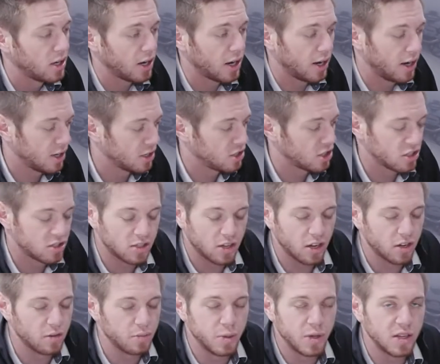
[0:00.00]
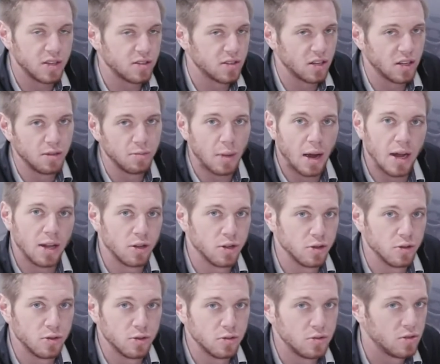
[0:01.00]
and it's just another piece that you might
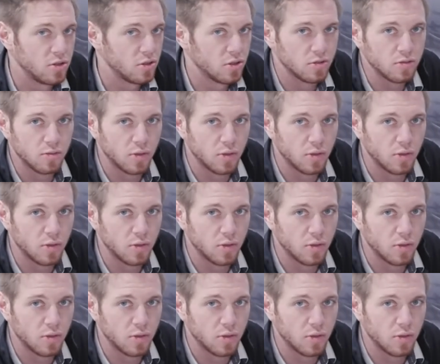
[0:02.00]
lose